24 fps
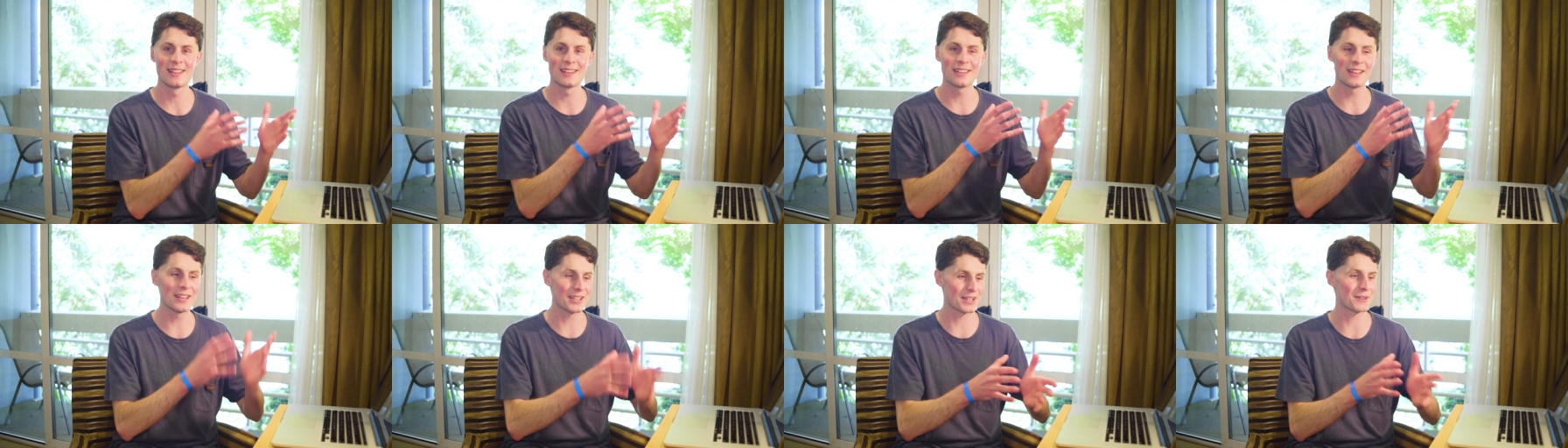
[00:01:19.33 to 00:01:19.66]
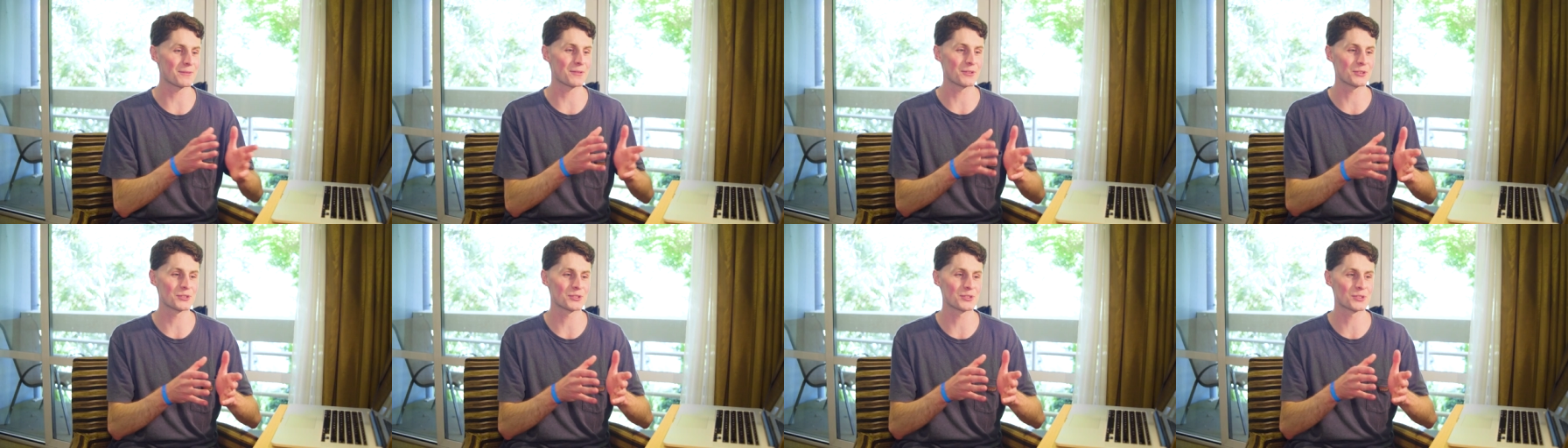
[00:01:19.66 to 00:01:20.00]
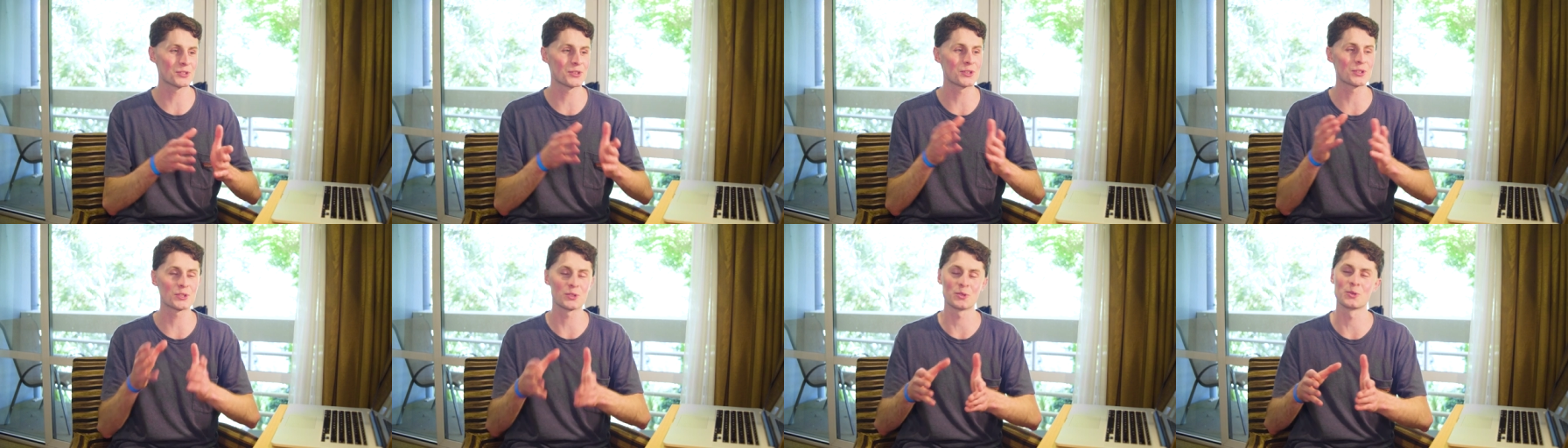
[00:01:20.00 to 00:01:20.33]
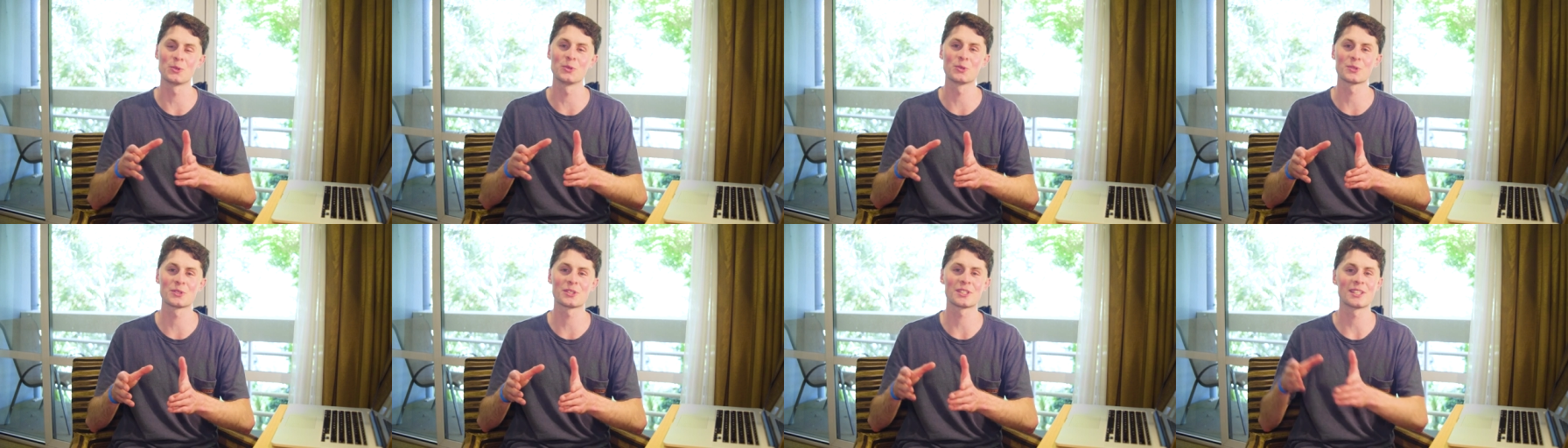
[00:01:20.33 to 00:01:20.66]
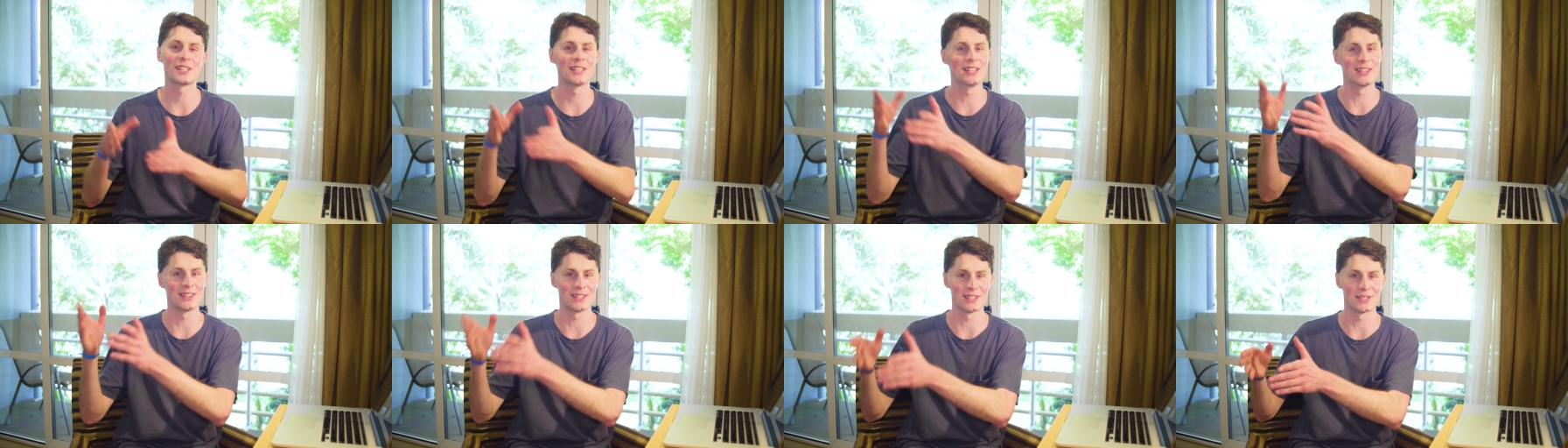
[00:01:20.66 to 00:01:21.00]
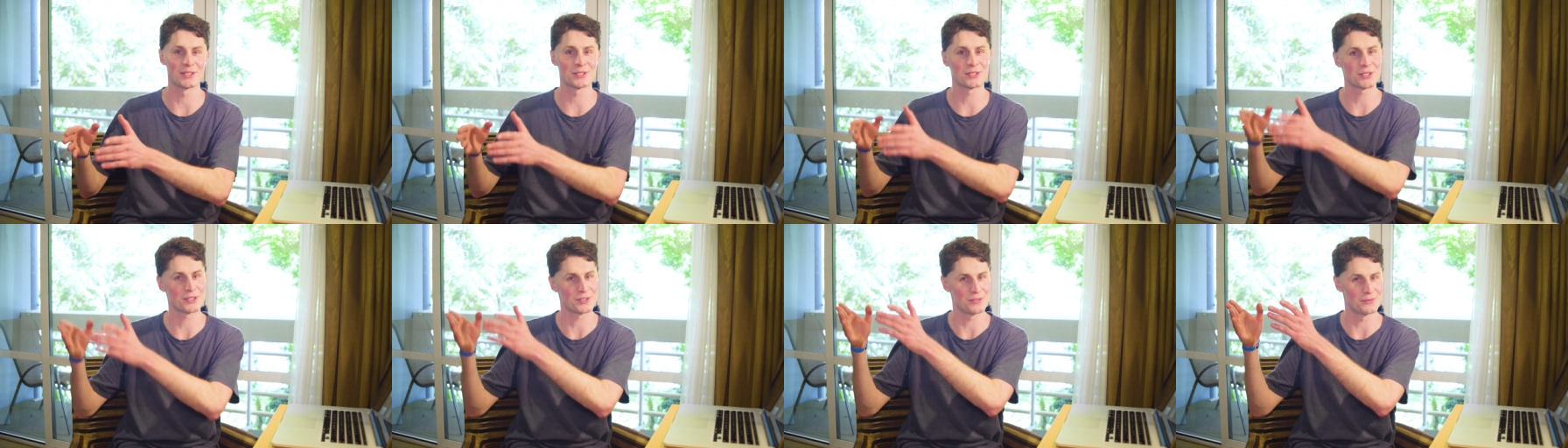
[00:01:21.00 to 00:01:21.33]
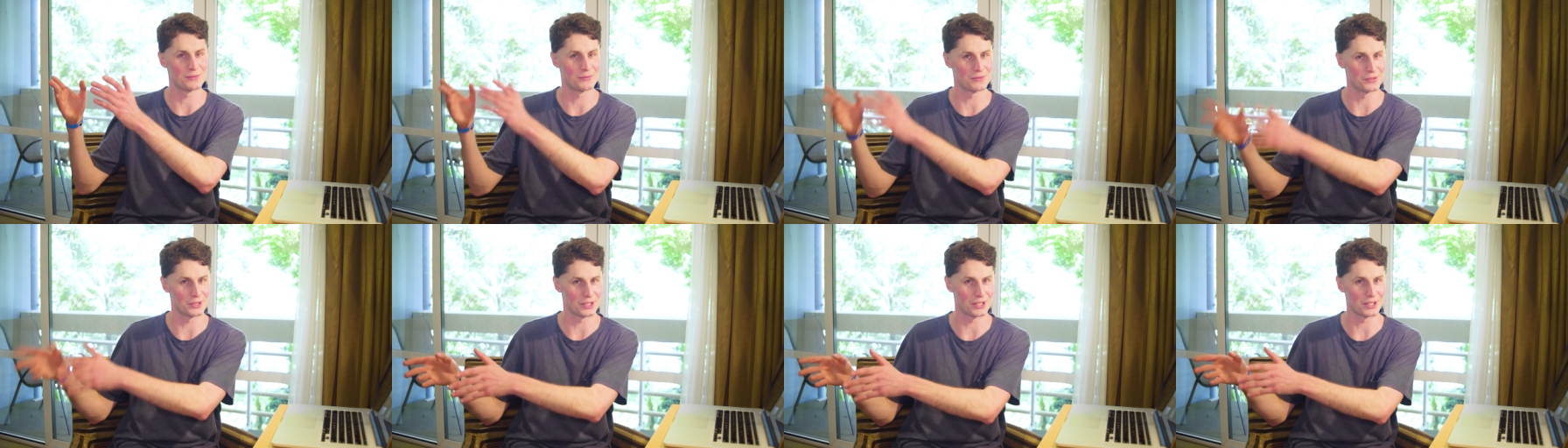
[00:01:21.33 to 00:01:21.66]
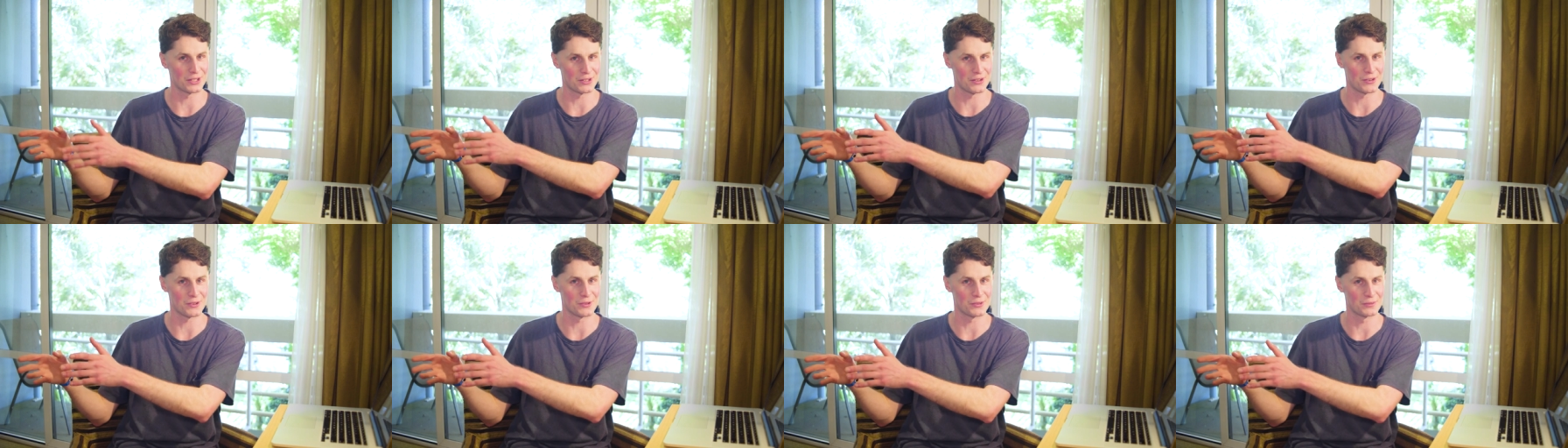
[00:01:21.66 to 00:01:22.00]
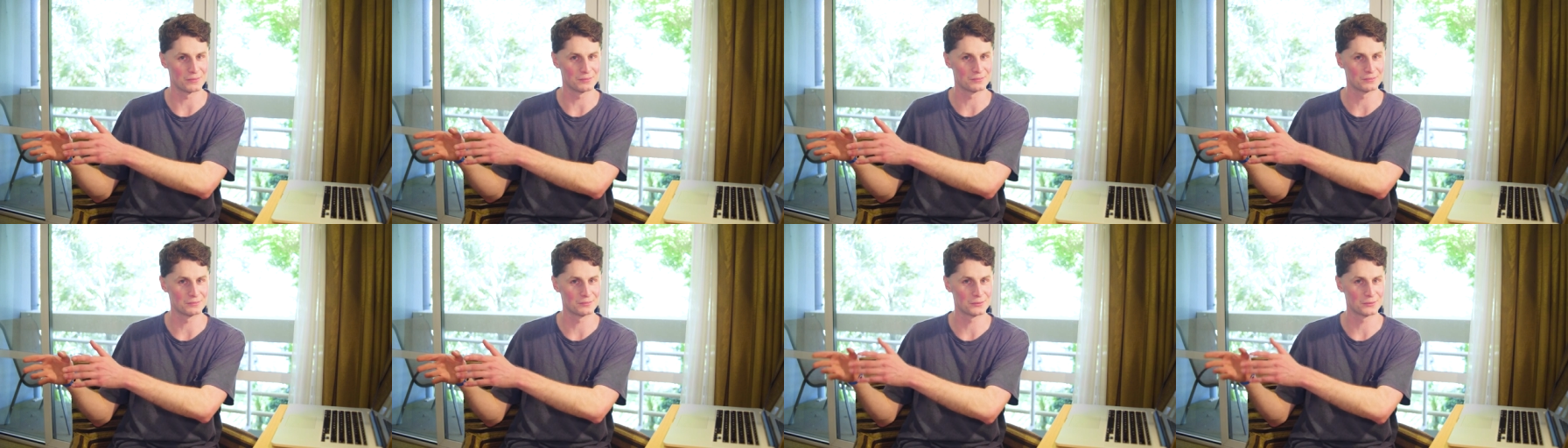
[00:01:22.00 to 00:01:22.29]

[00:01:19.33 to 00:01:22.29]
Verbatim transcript: that are different to the tools in this video.